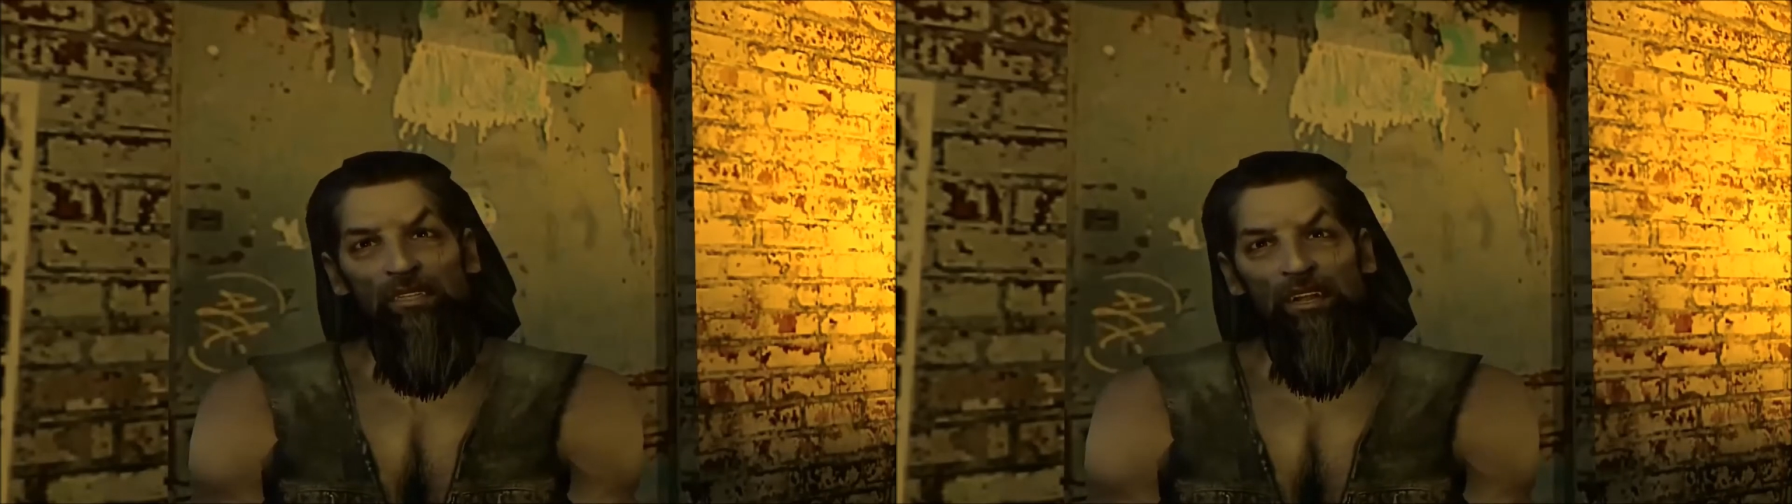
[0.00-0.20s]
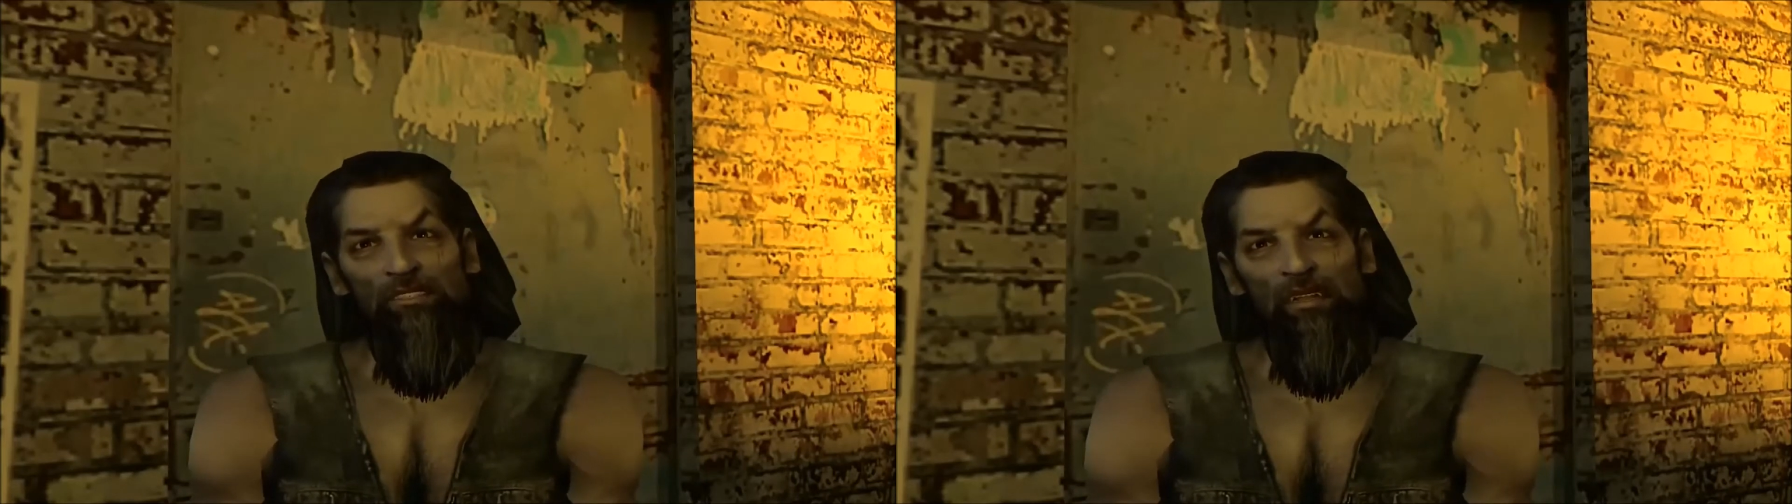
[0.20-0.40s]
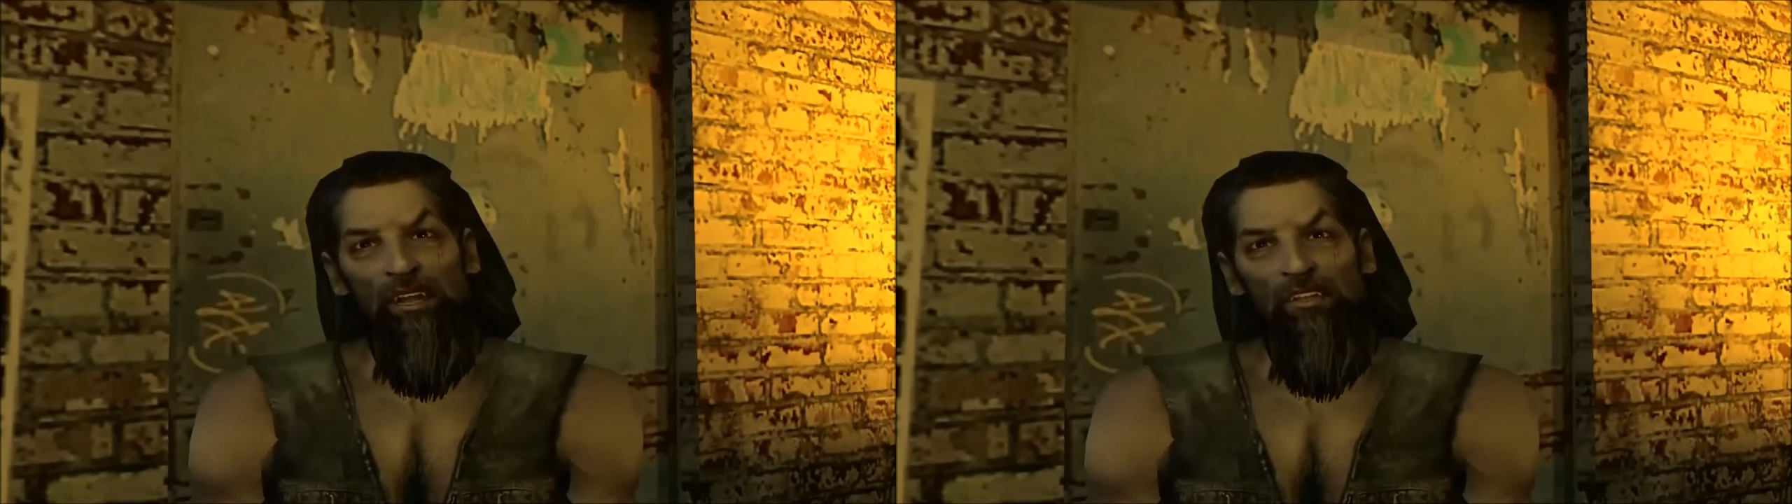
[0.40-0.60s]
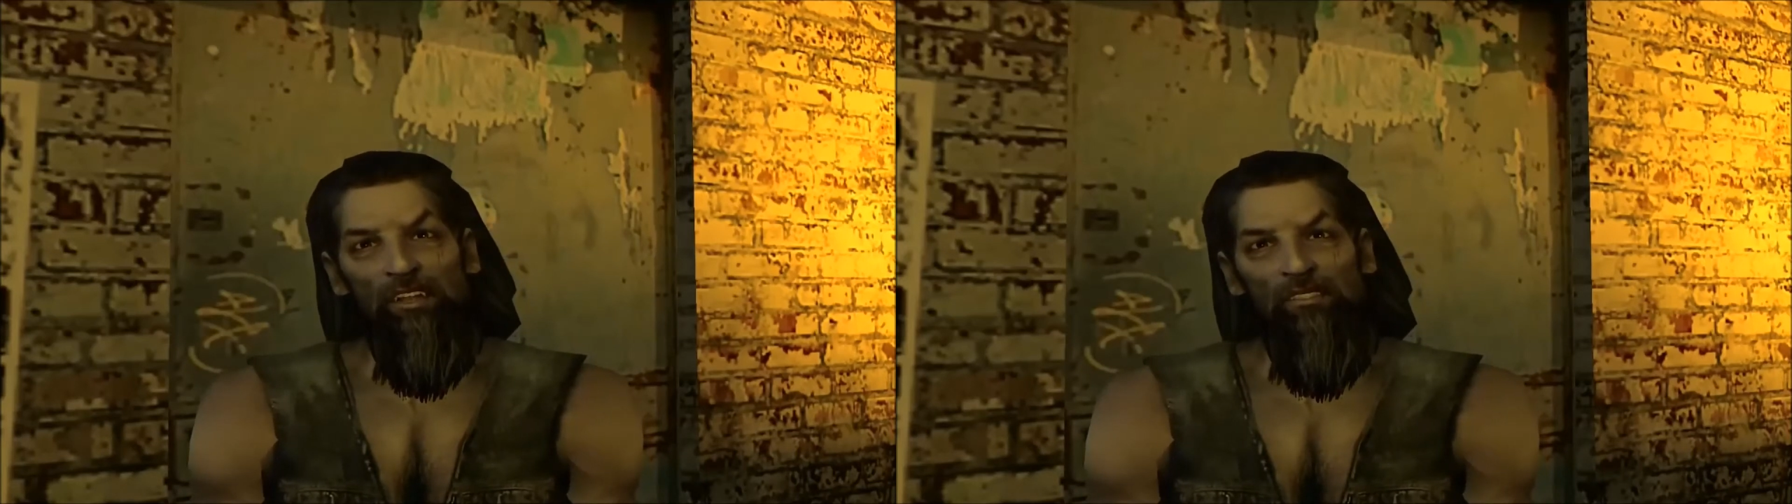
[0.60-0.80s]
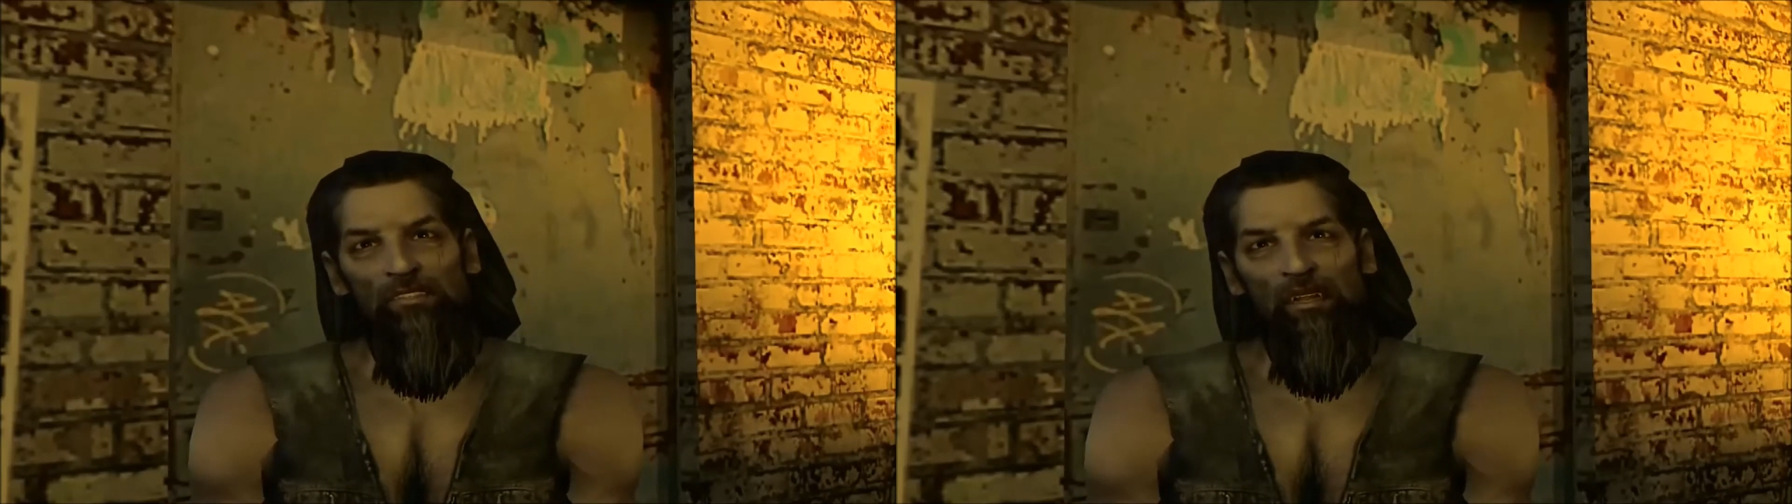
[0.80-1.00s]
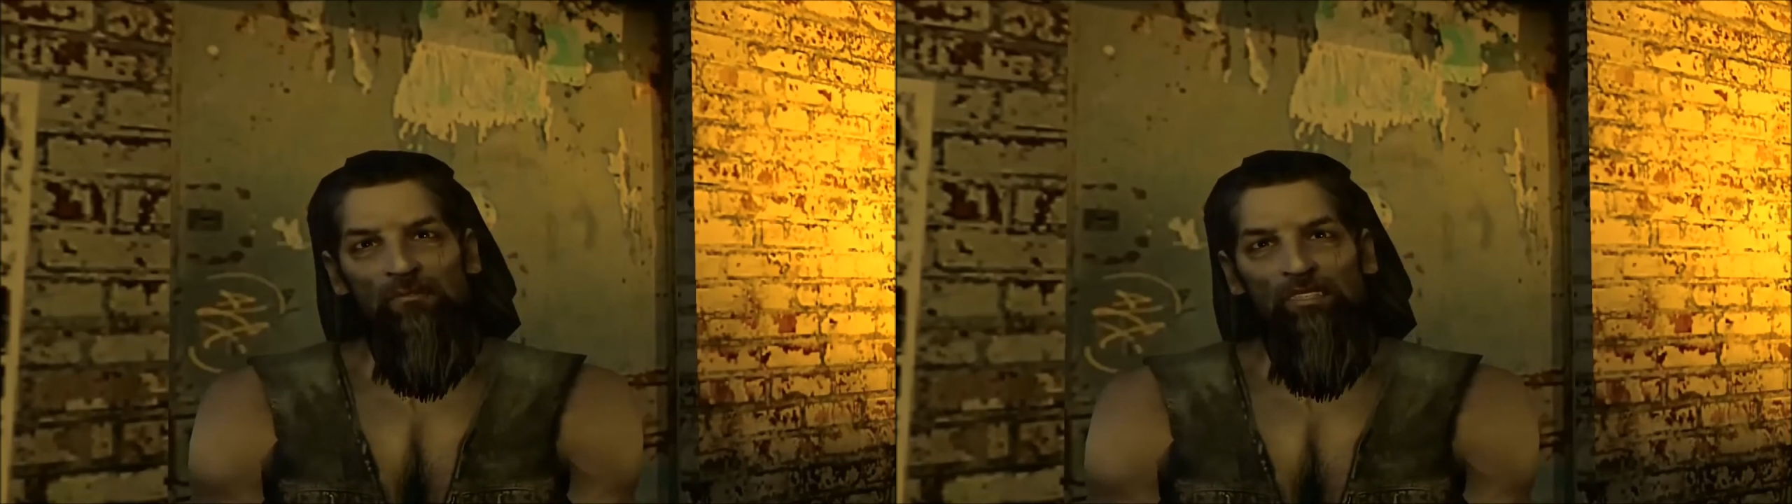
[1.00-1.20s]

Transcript: and it's gonna cost you a